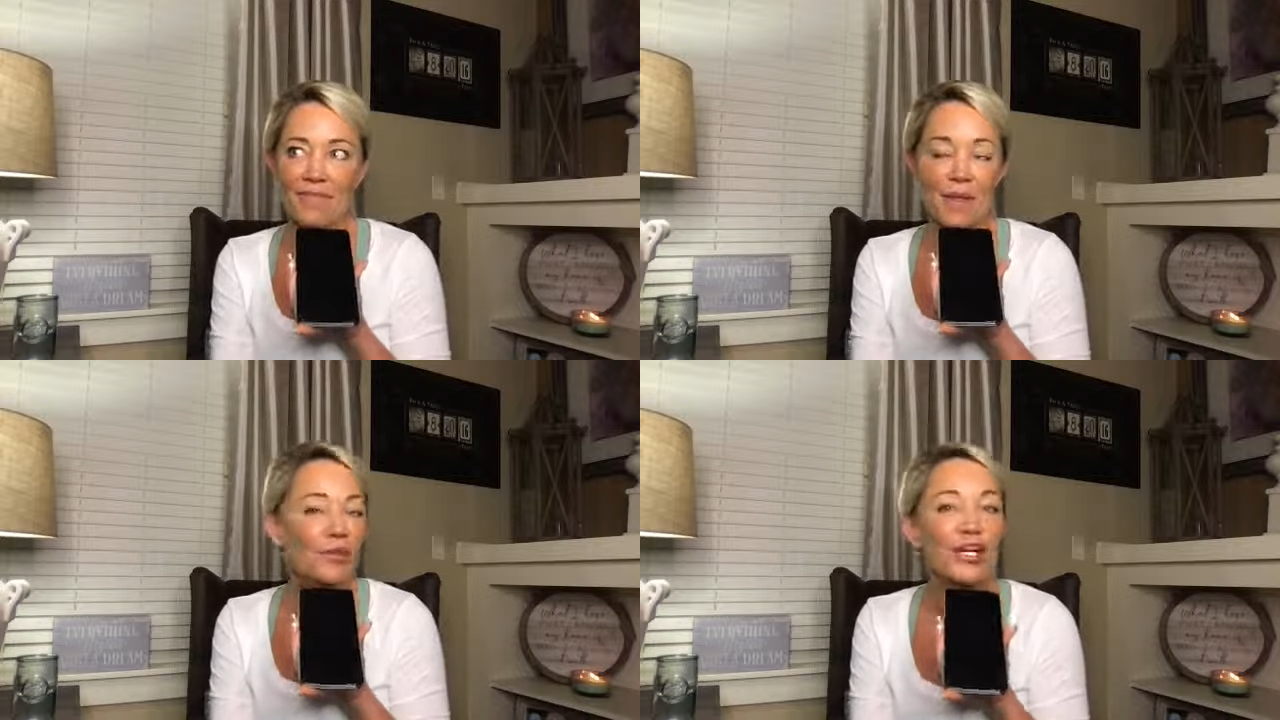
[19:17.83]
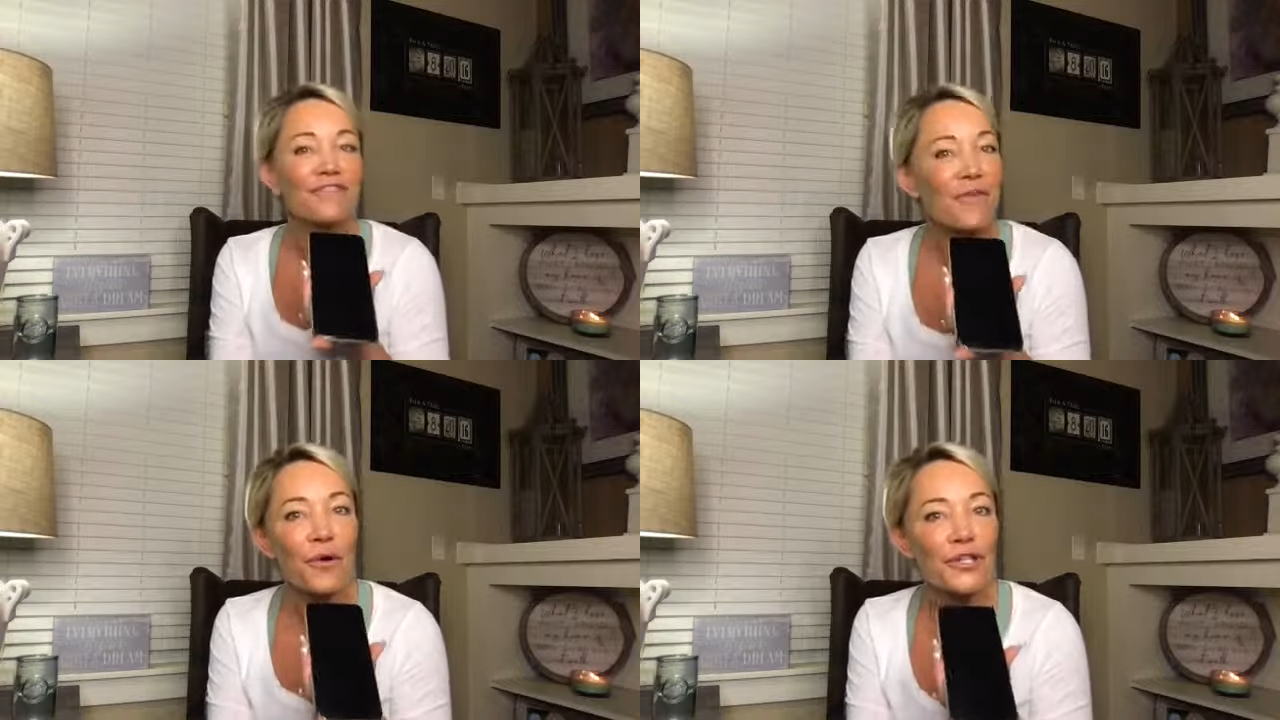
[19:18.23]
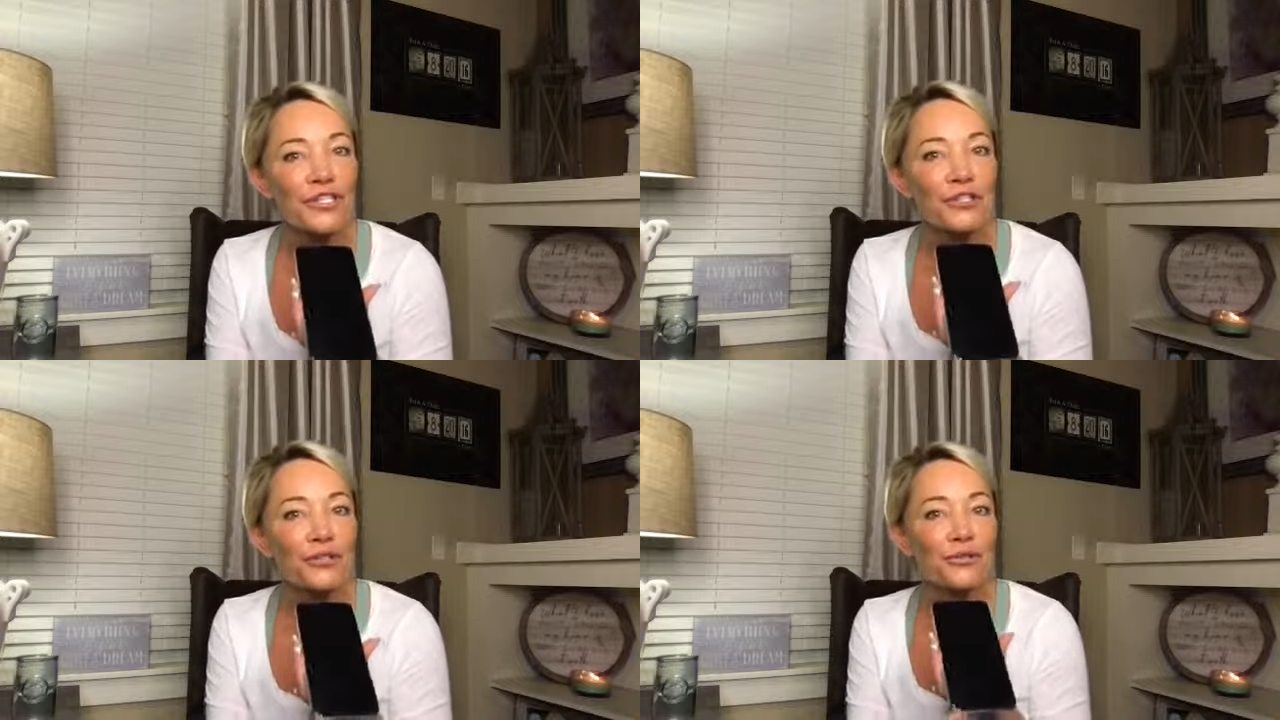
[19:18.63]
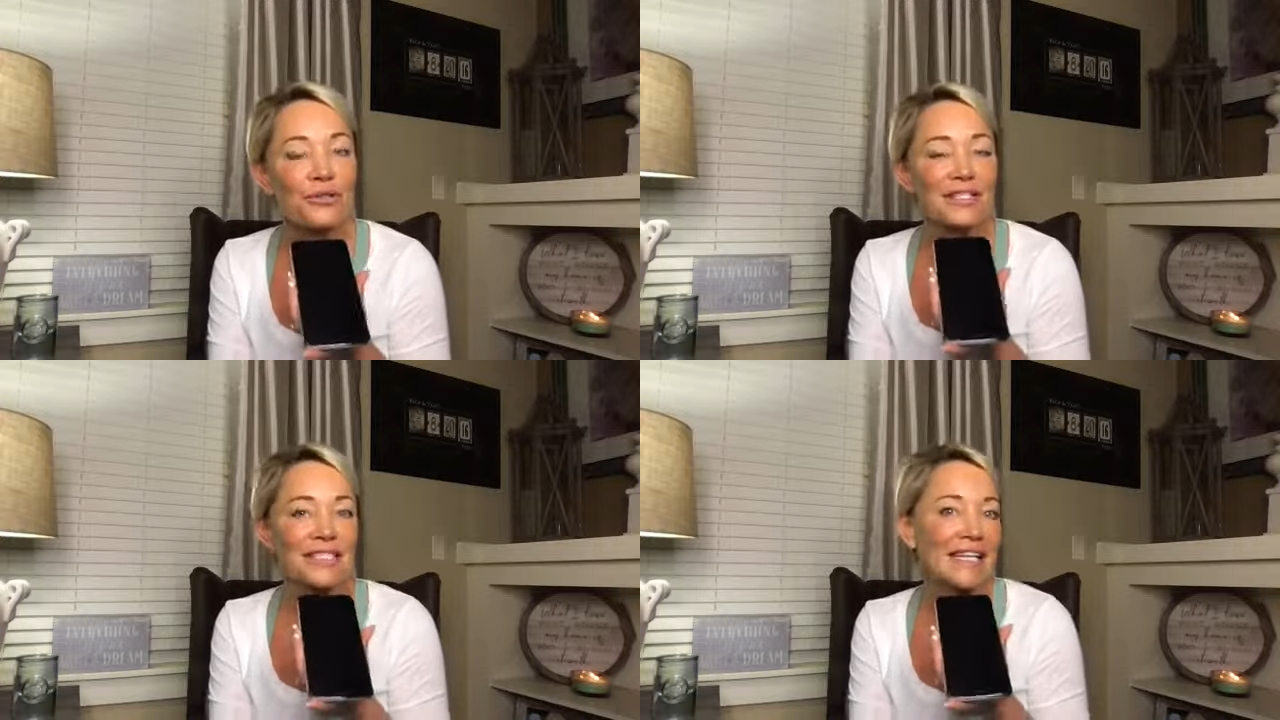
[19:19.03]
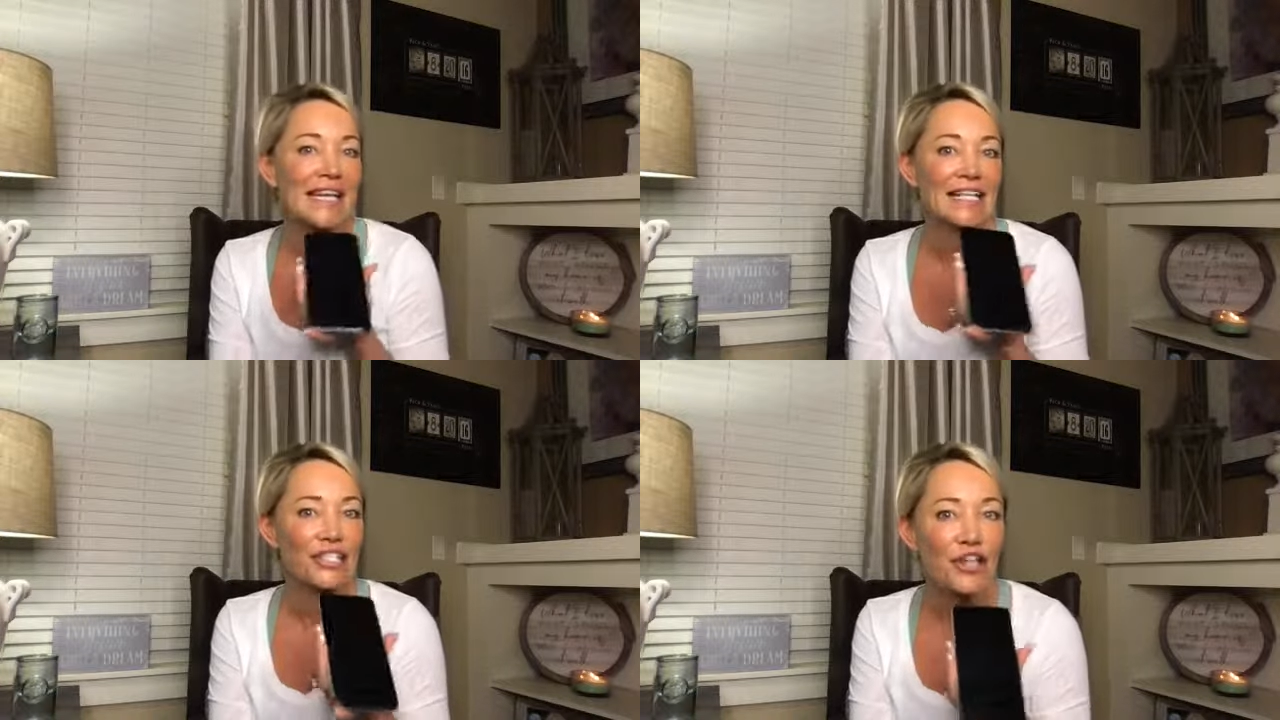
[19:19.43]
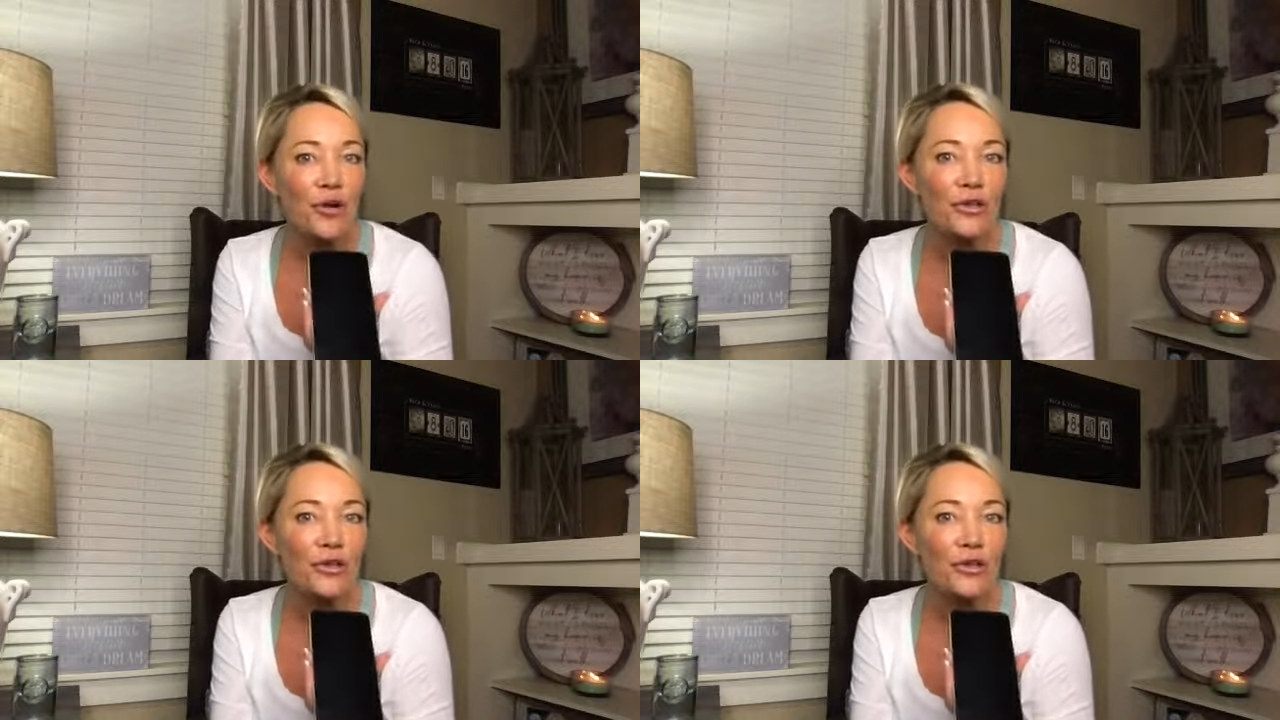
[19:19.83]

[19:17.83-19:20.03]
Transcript: looking forward to getting to know